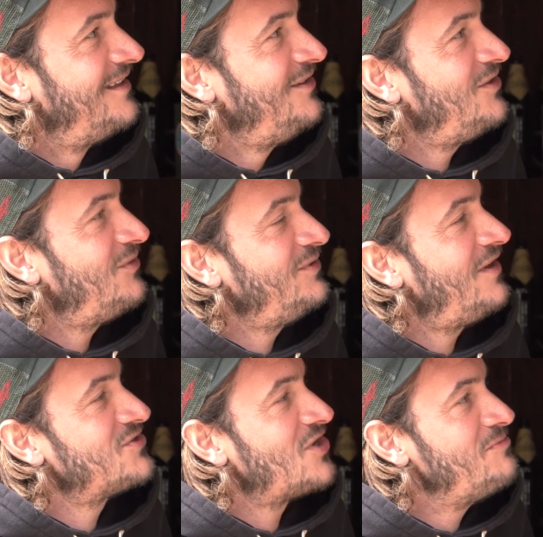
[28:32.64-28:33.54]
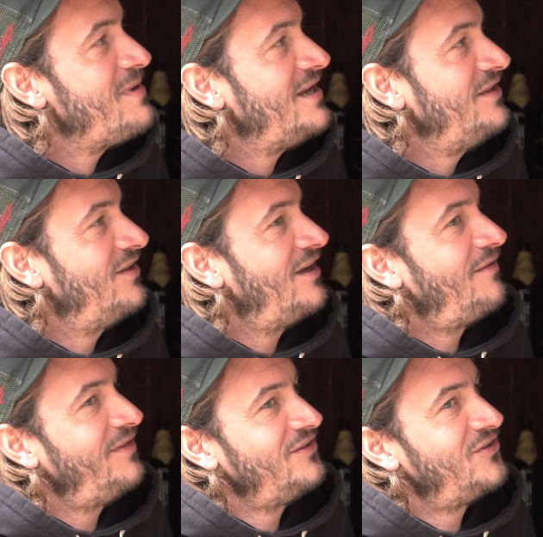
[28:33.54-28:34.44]
do, we've done so many that I
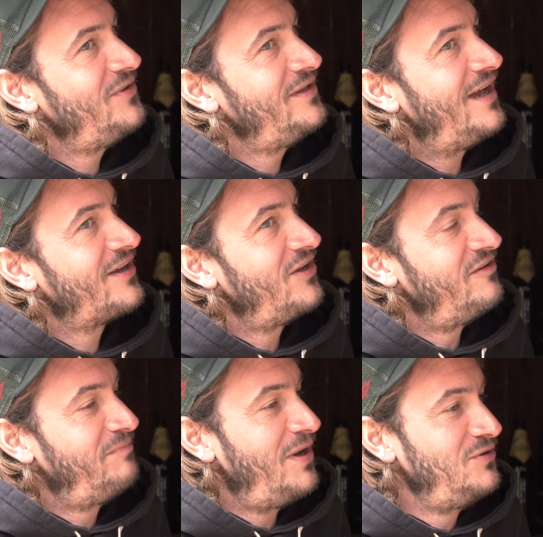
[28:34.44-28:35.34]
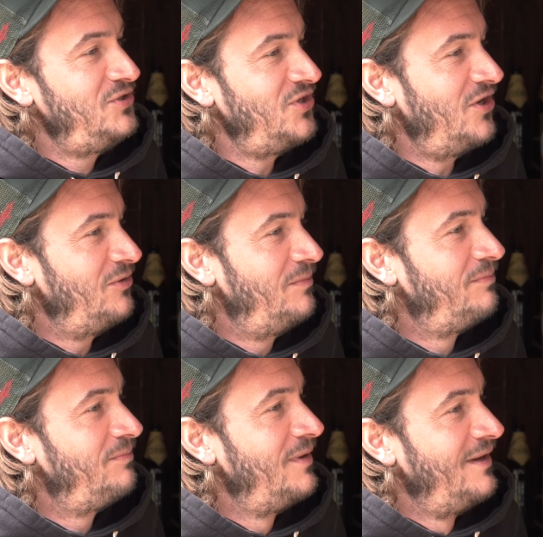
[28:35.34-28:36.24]
think doing that kind of post-show
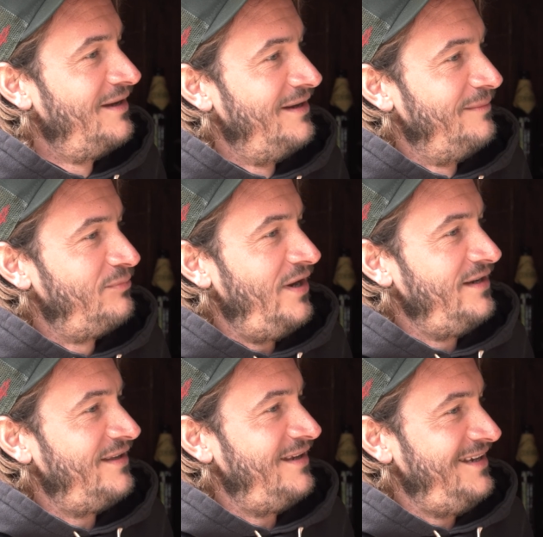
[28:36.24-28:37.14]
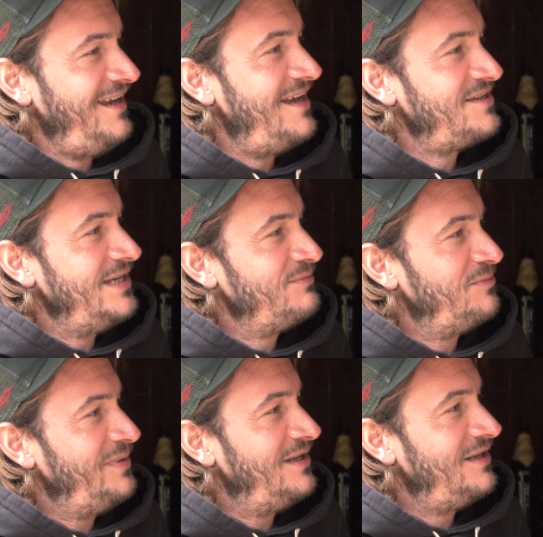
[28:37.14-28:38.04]
analysis, yeah, yeah, seems a
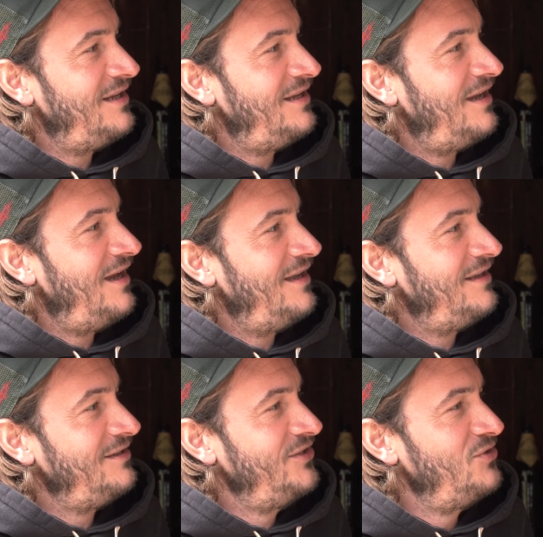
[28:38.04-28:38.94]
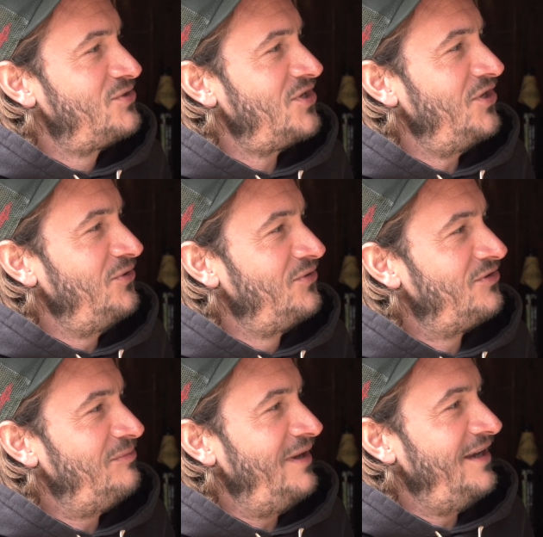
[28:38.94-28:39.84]
bit yeah. you too
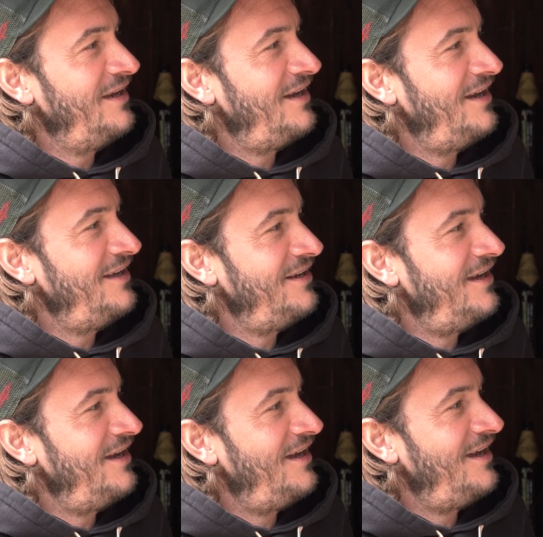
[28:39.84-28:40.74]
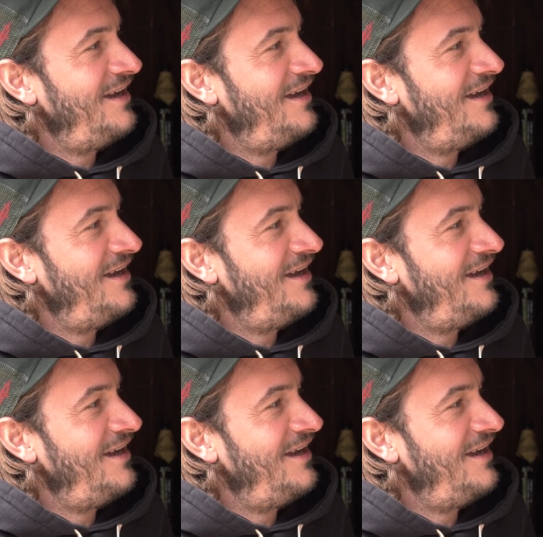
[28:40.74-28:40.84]
to me. Yeah, and uh,